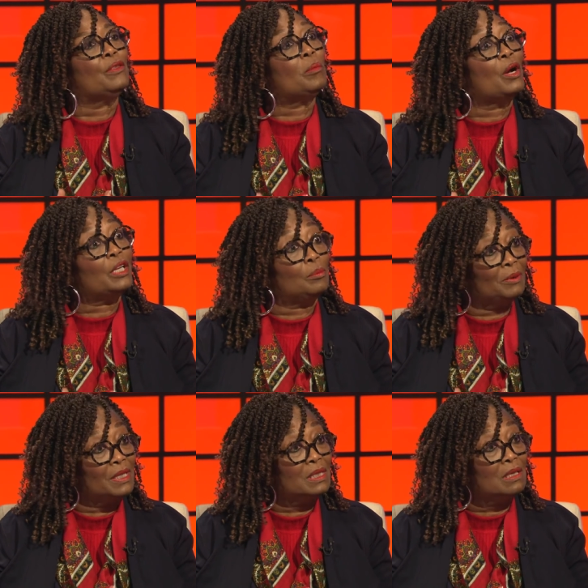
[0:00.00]

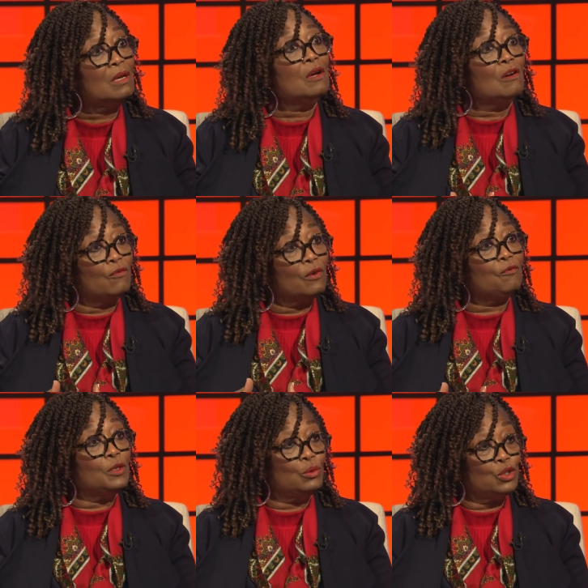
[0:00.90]
marketplace for
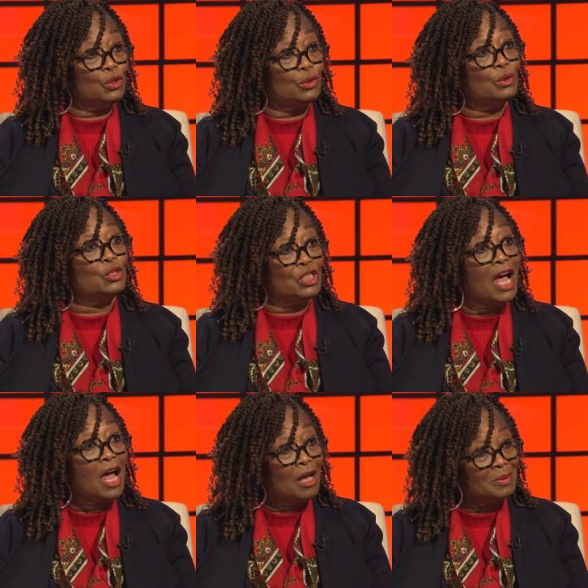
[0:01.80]
future
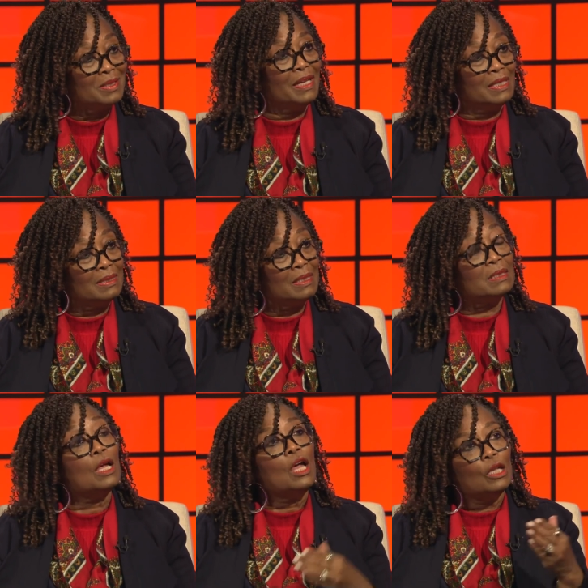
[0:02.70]
jobs that exist,
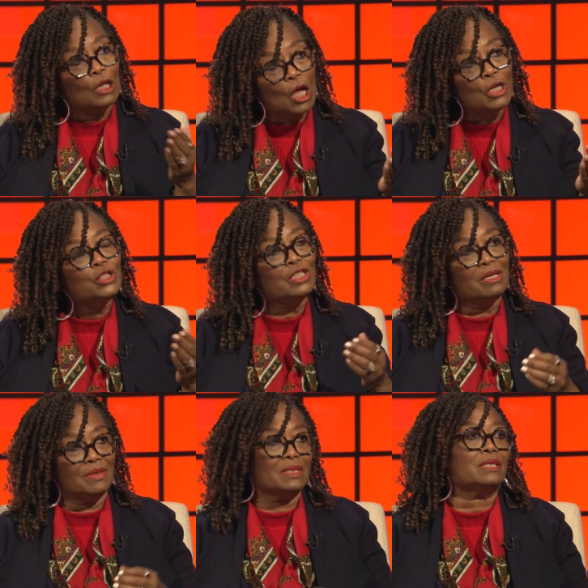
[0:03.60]
launching
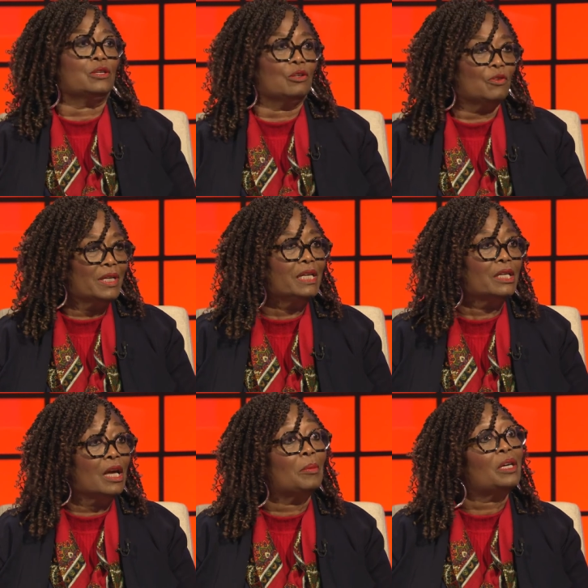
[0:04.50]
the Center for
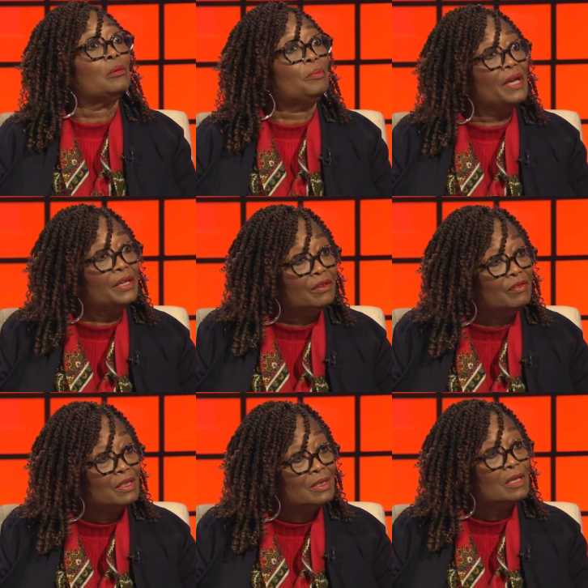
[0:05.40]
Economic
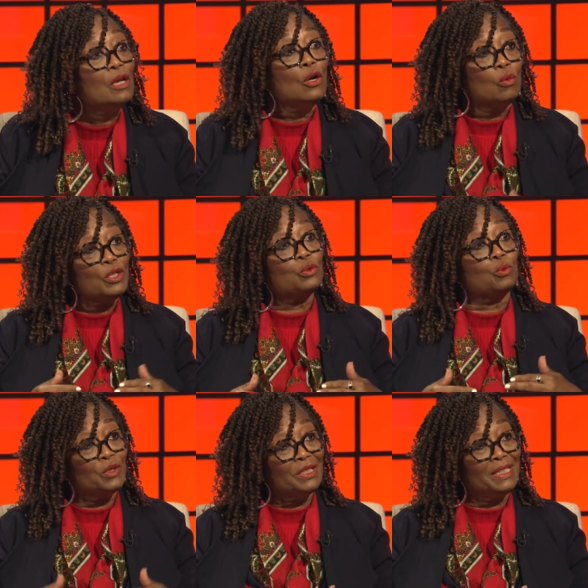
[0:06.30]
Competitiveness, which
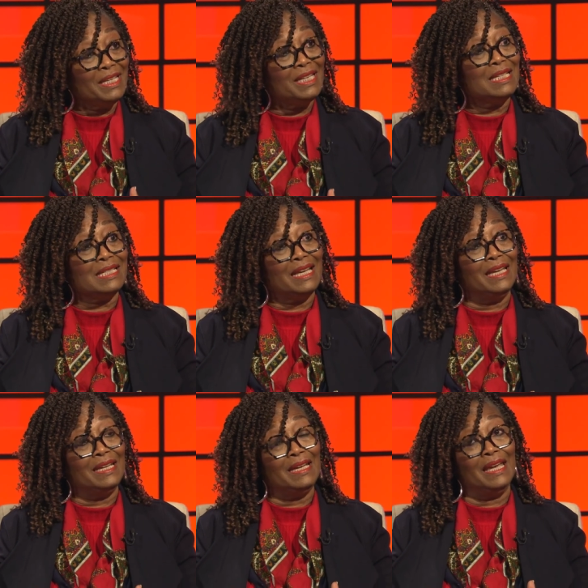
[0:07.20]
really is
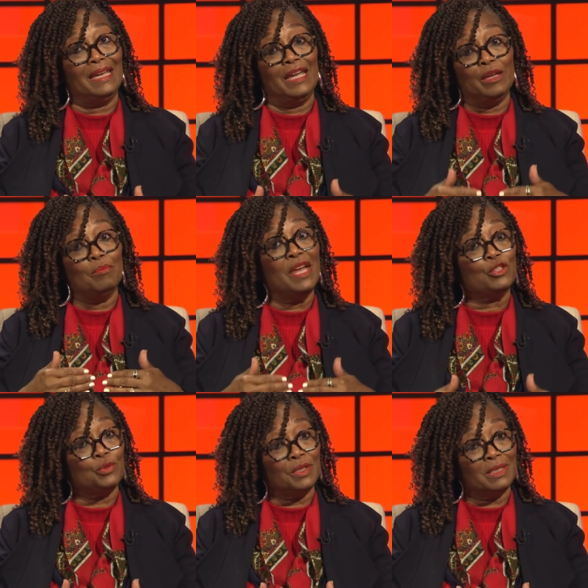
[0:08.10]
a, a, a
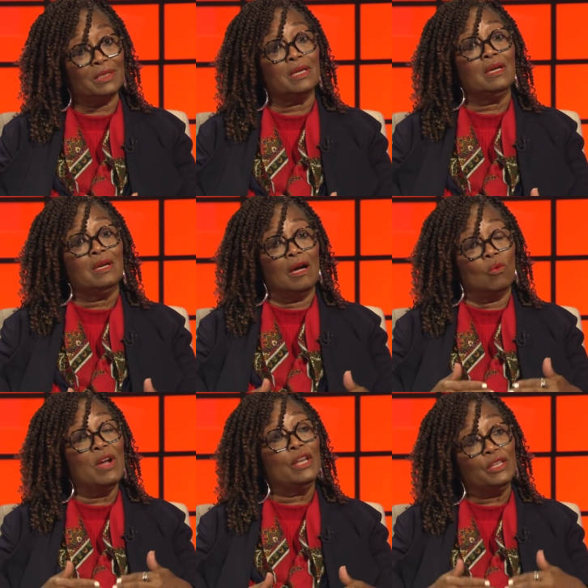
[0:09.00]
metrics a
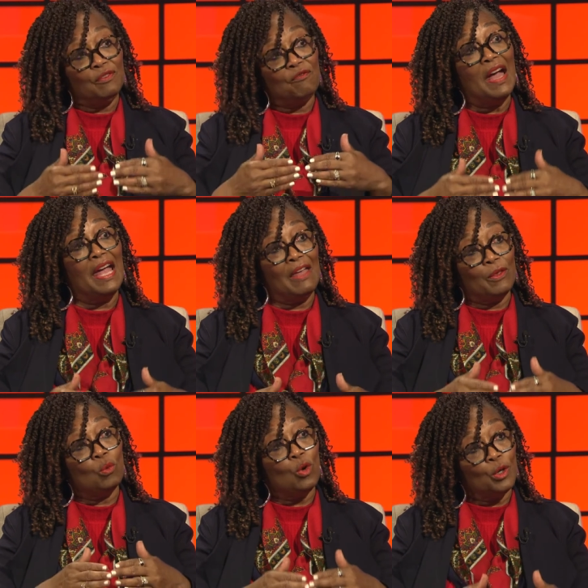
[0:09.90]
way to define the
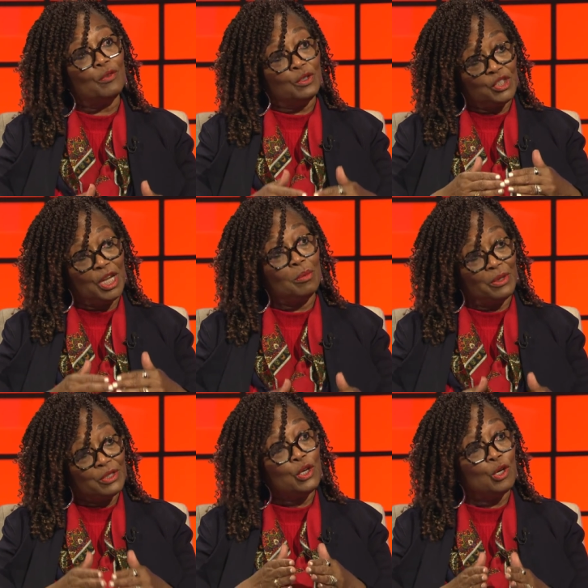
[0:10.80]
work of the chamber
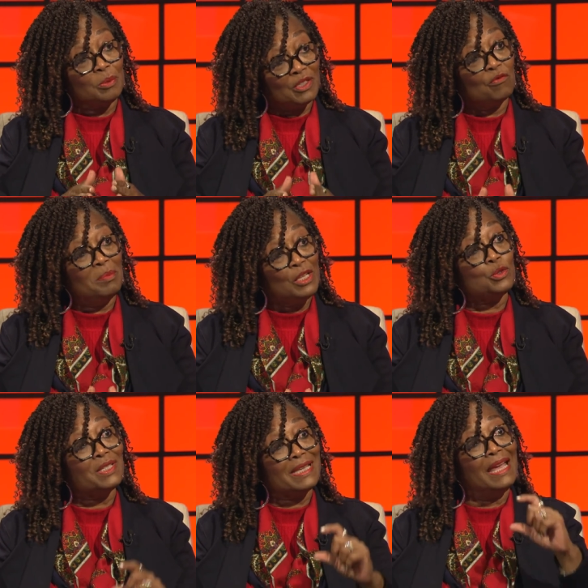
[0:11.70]
in terms of
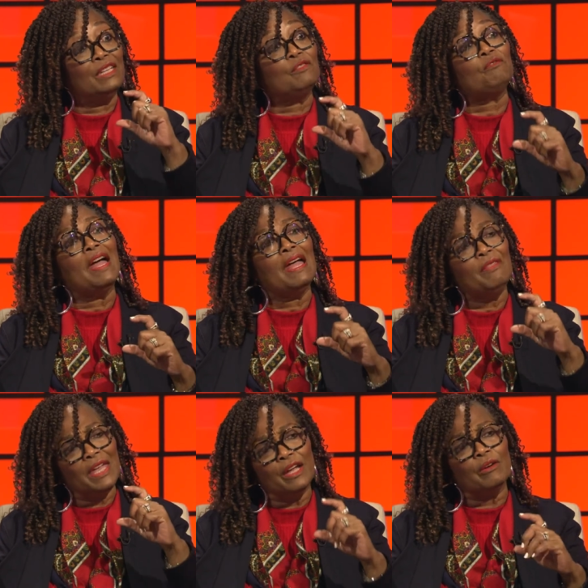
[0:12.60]
metrics and define
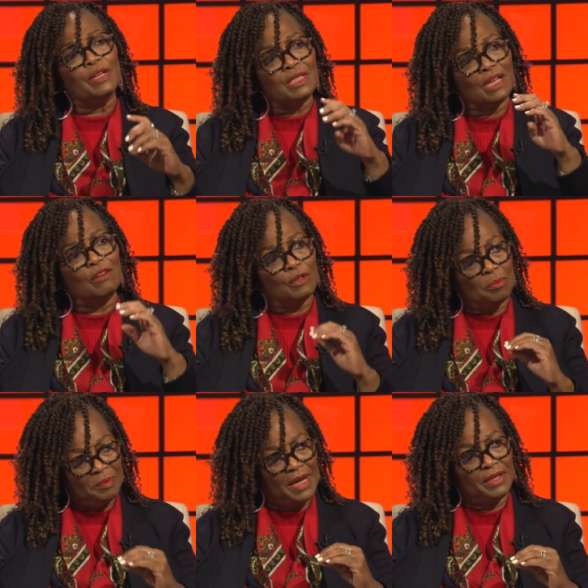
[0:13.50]
the areas of
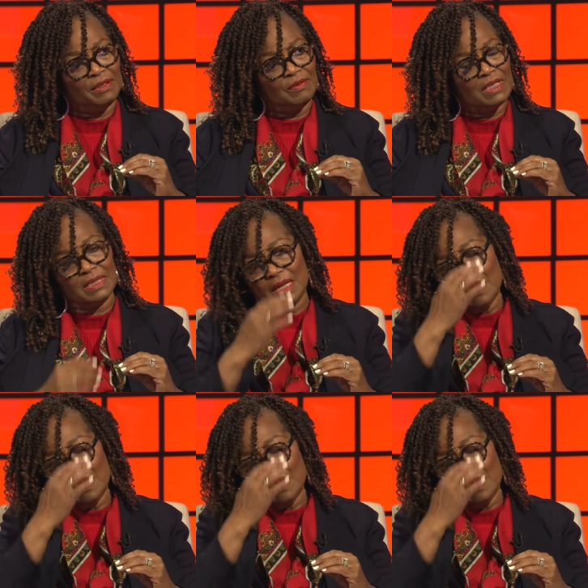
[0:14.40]
competitiveness